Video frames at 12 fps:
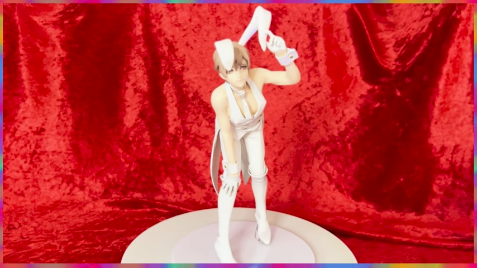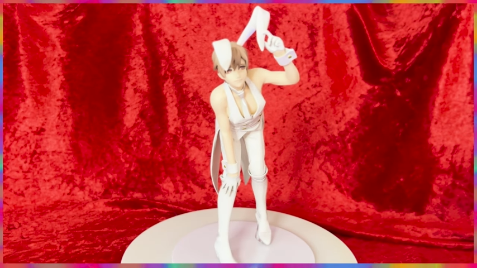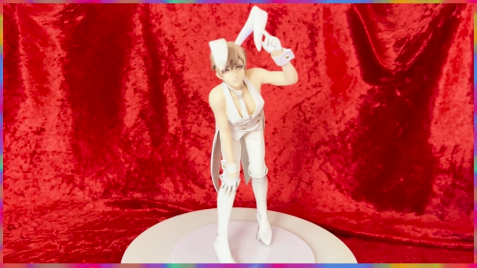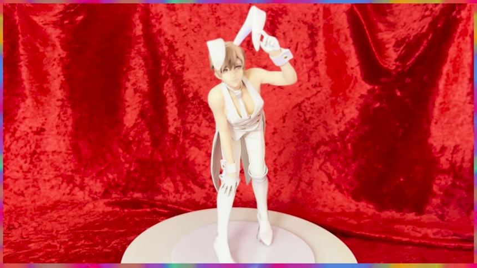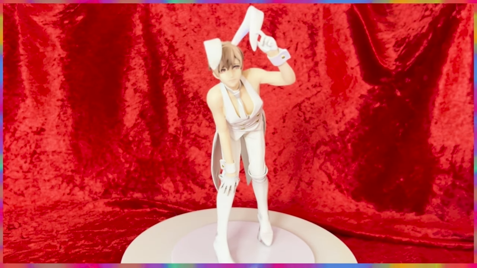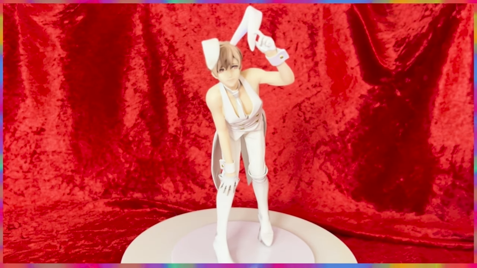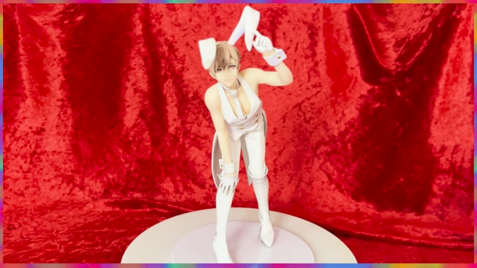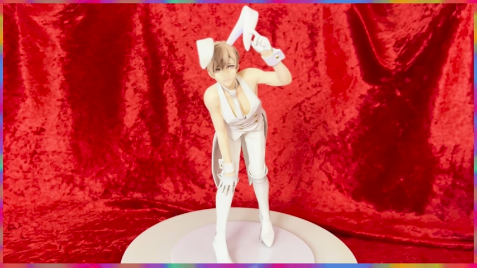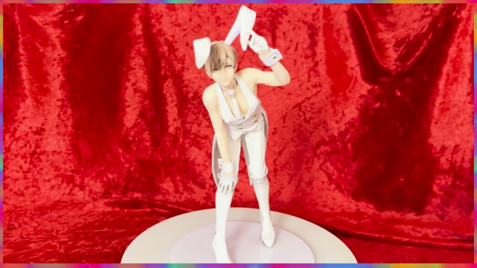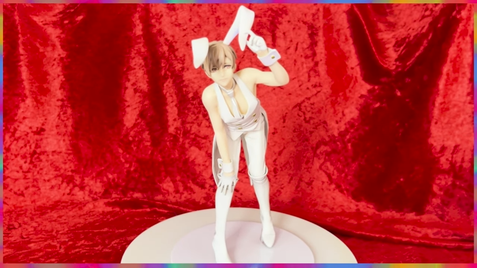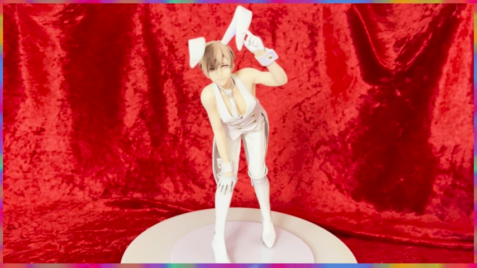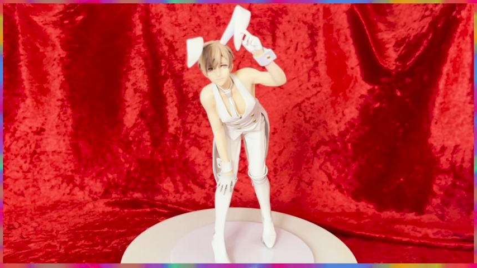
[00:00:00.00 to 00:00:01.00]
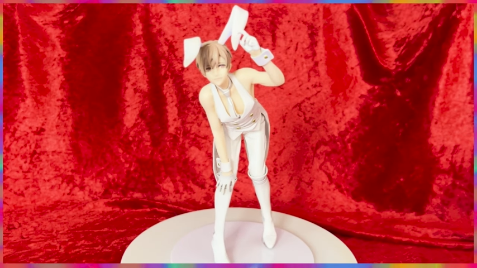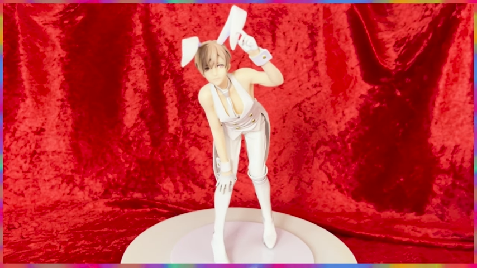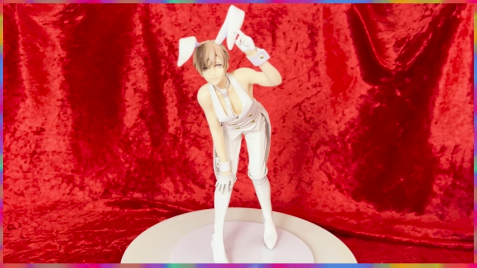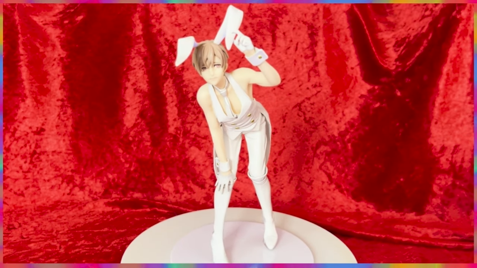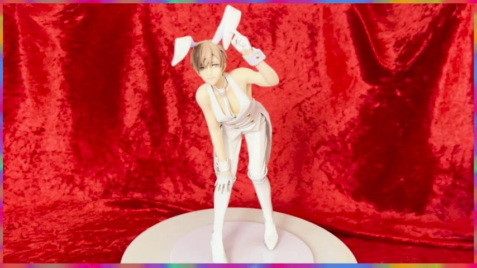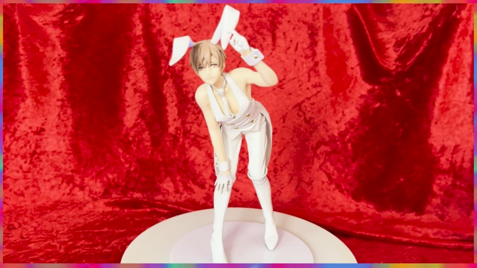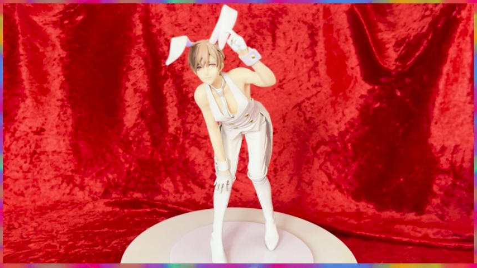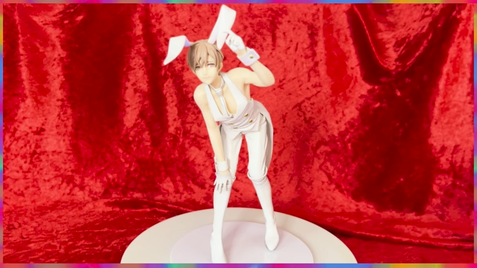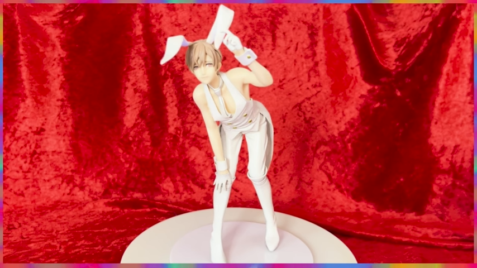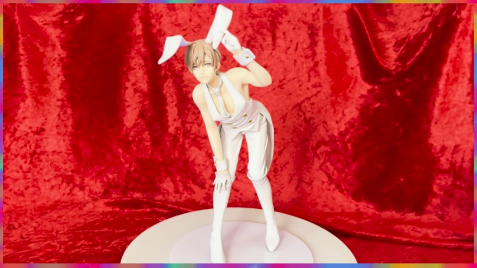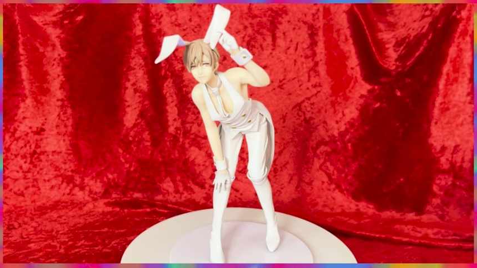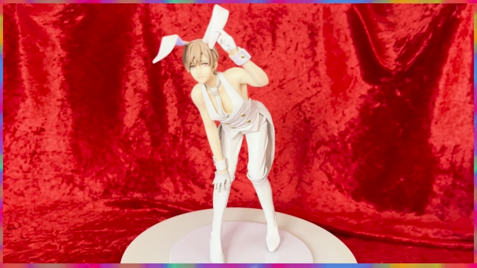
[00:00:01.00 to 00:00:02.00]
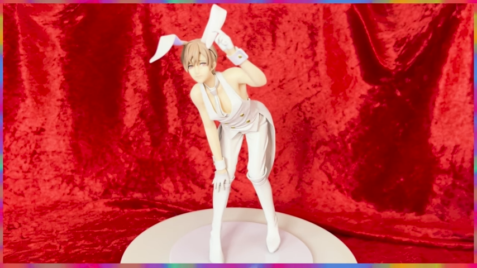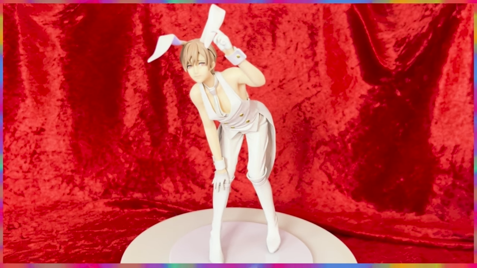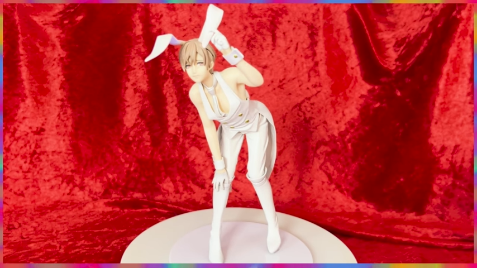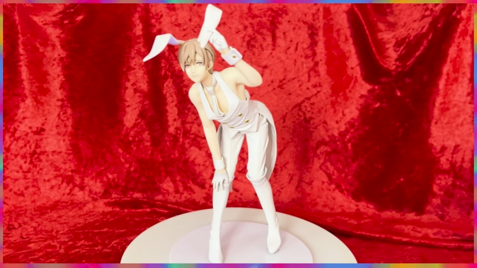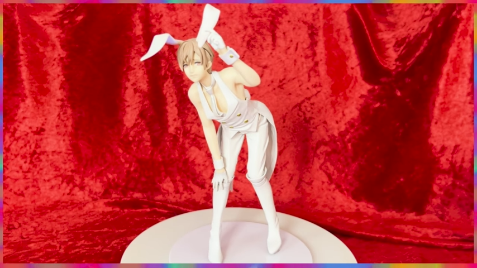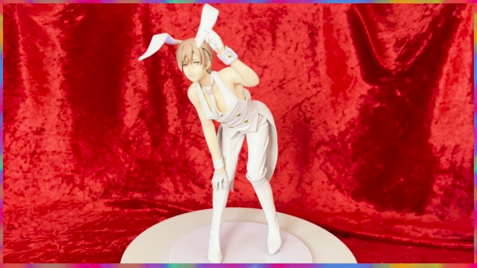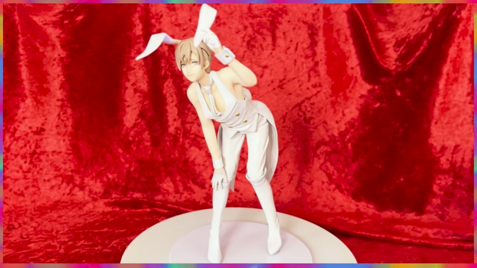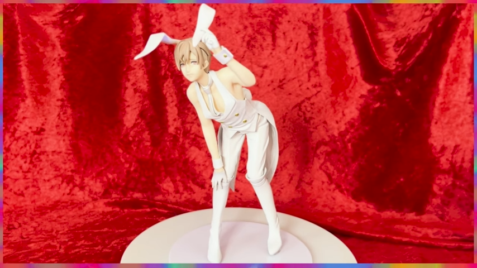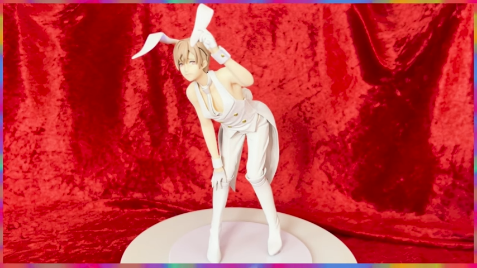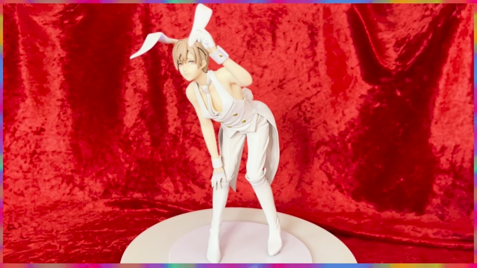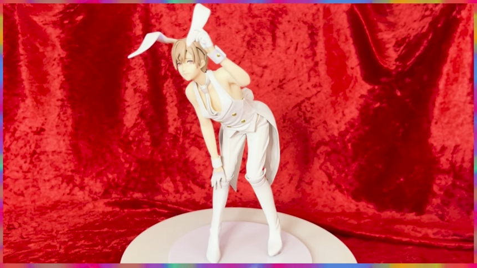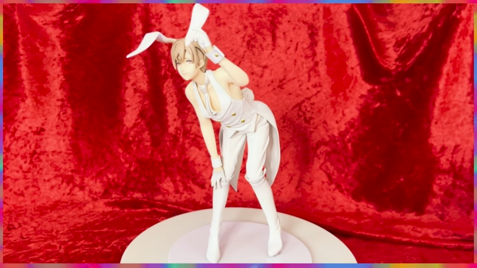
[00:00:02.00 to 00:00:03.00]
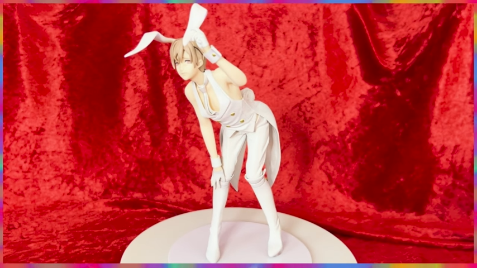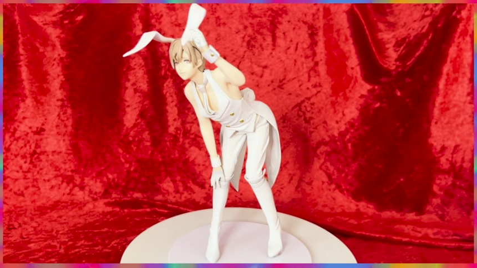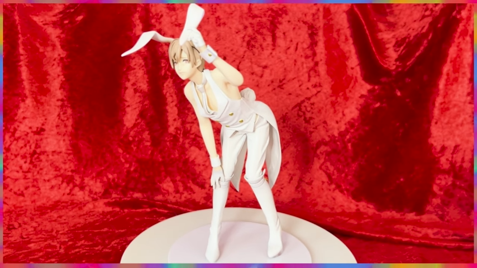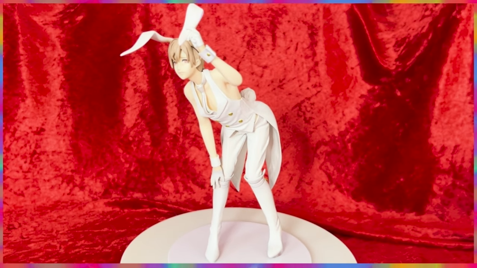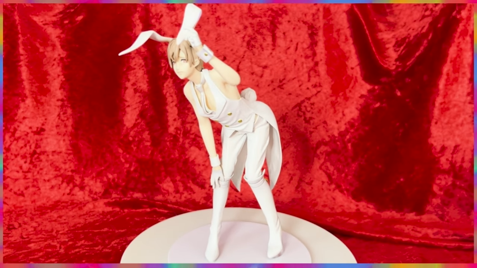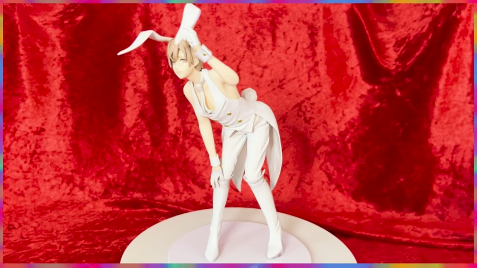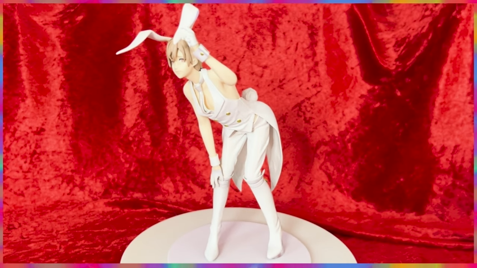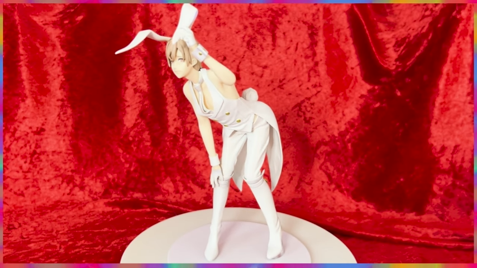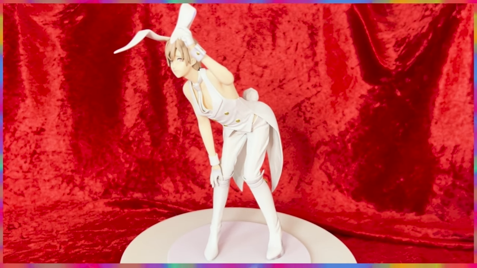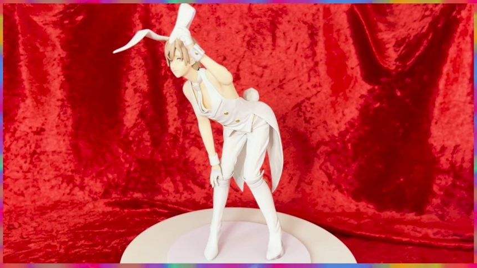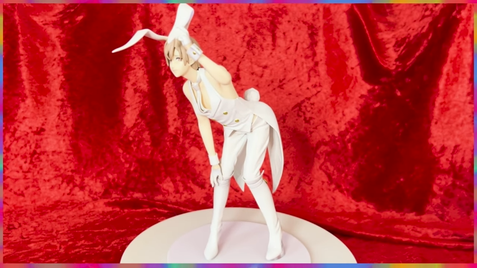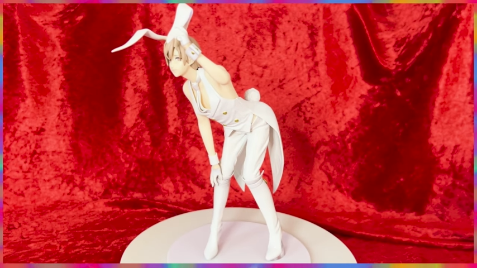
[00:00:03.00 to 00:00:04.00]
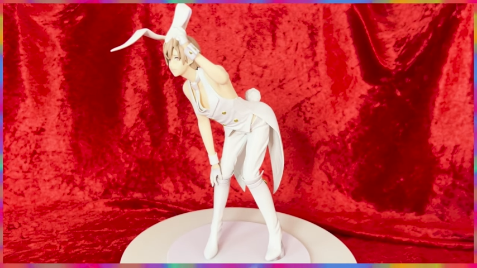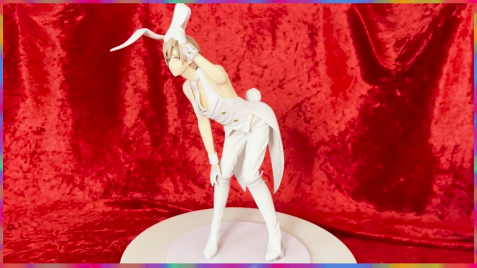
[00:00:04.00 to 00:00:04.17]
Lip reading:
[unreadable: no face in view]